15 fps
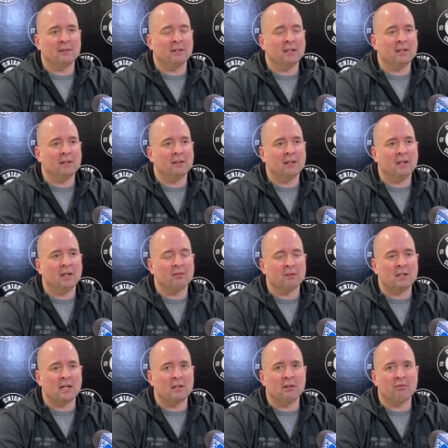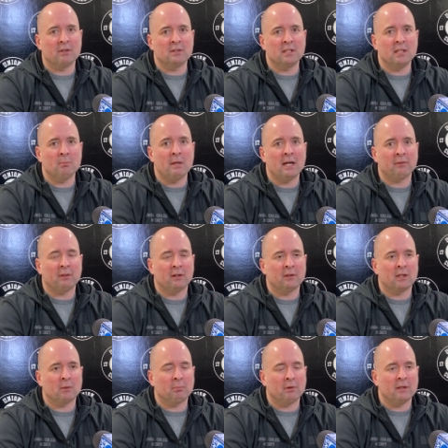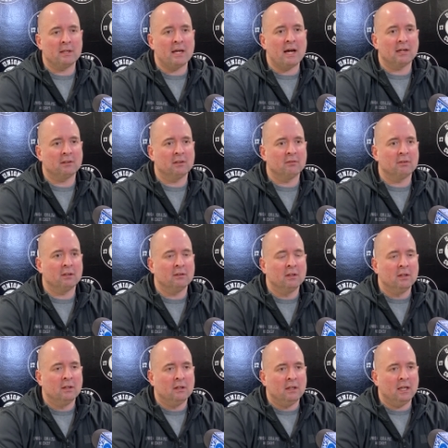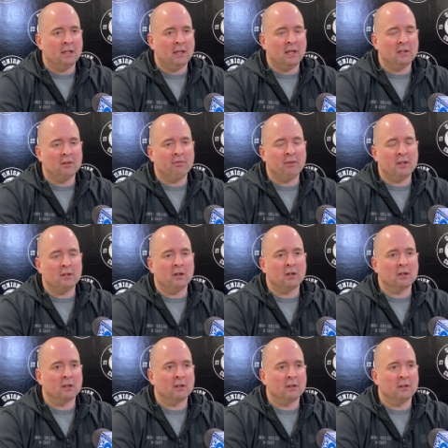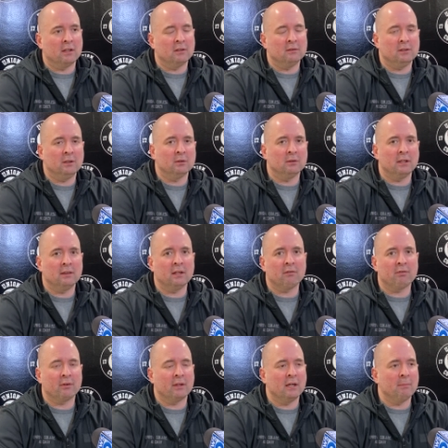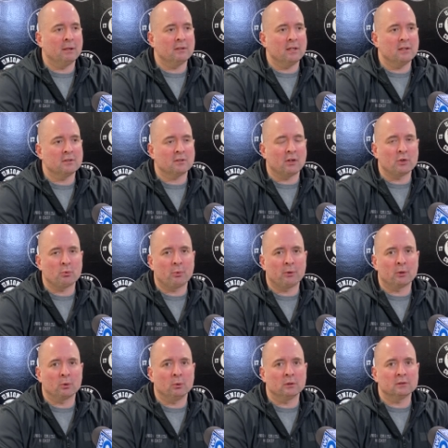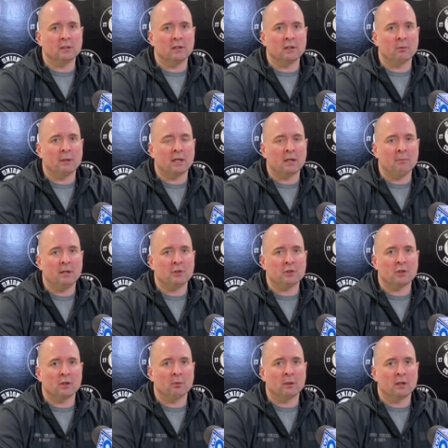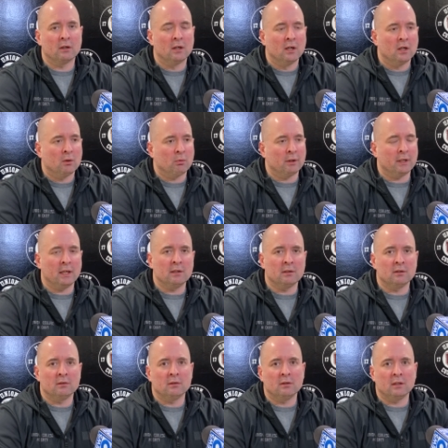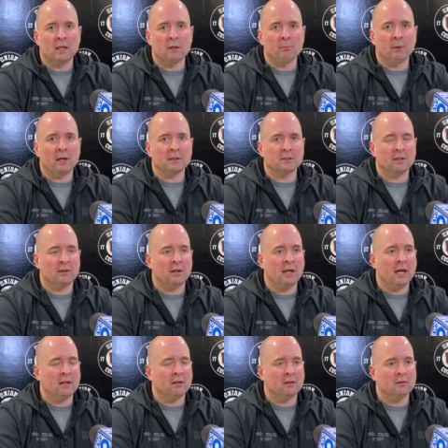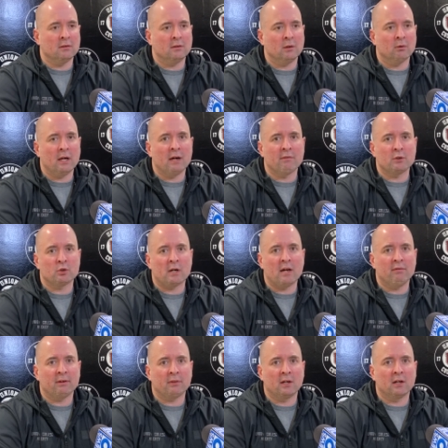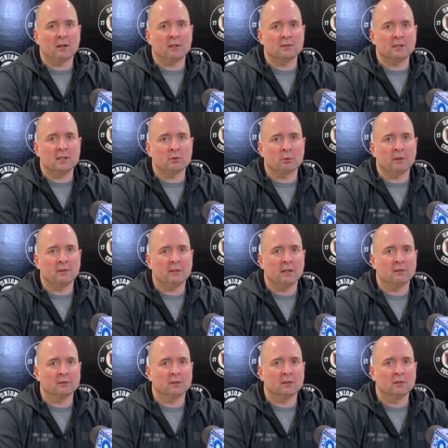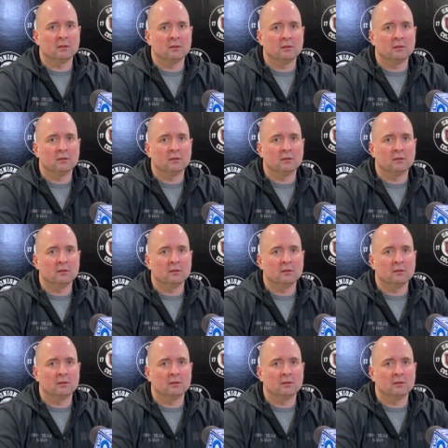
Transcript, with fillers: in they they have a lot of different D back there that are pretty active and and, and defend hard. And then you know I think for them it, it starts with their goaltender. We got to make sure we're we're getting getting pucks to the net and you know having traffic there because he's really talented.